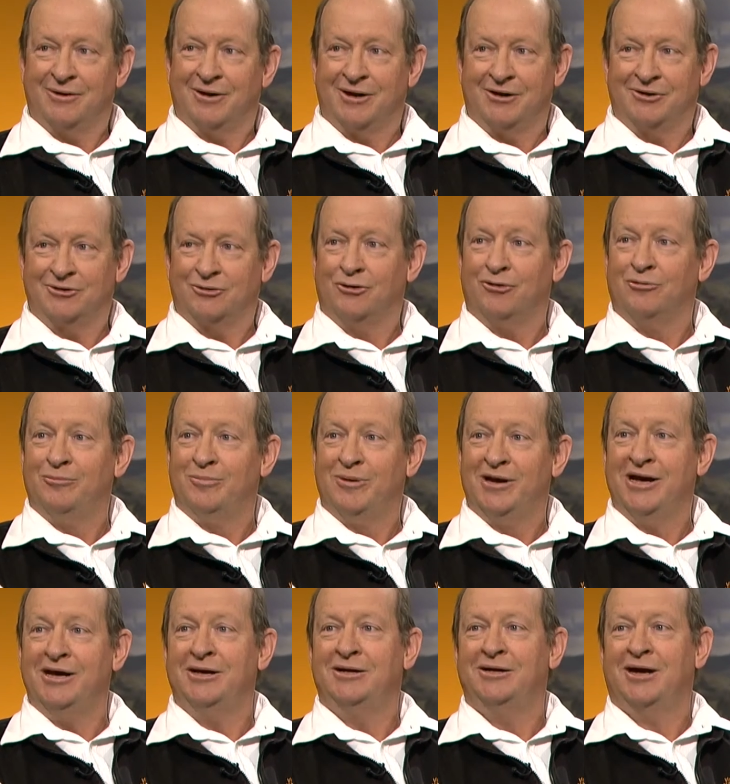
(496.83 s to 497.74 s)
it's all
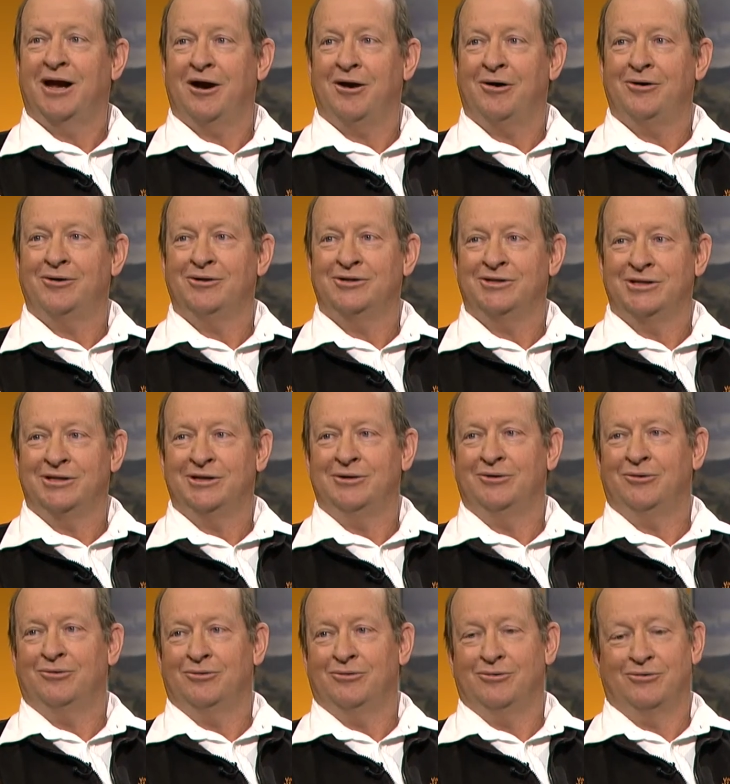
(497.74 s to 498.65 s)
been
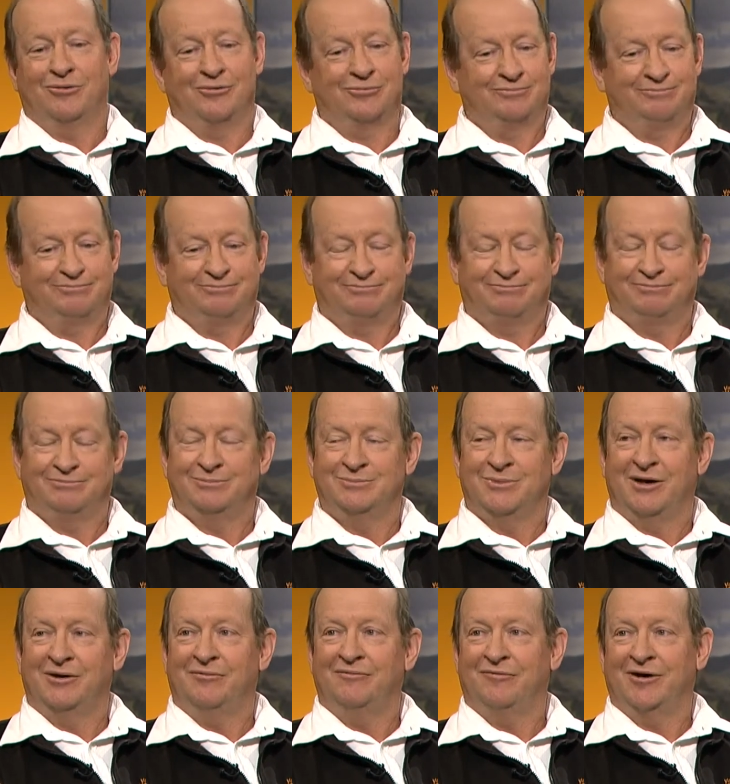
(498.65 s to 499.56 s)
currency or
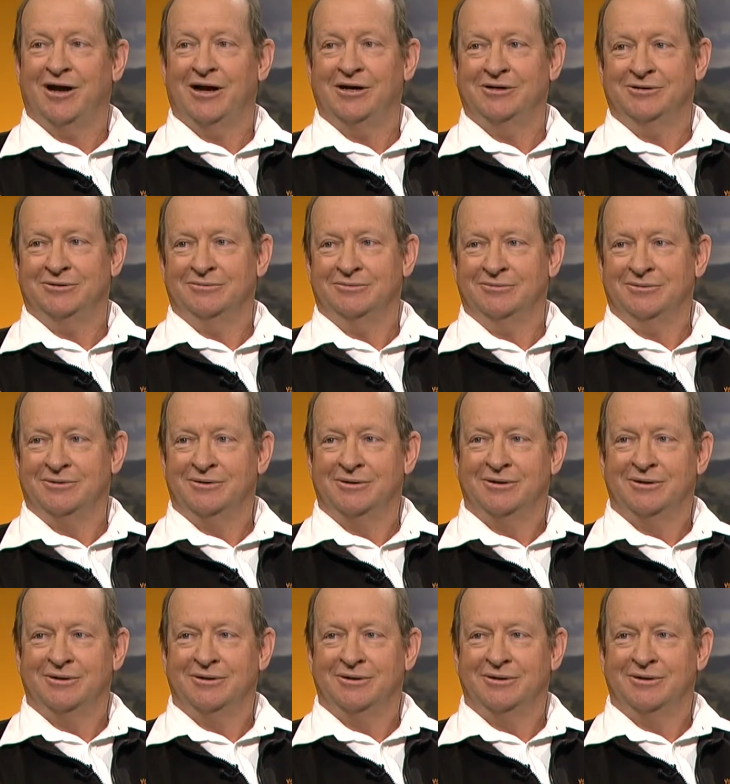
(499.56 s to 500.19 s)
inflation.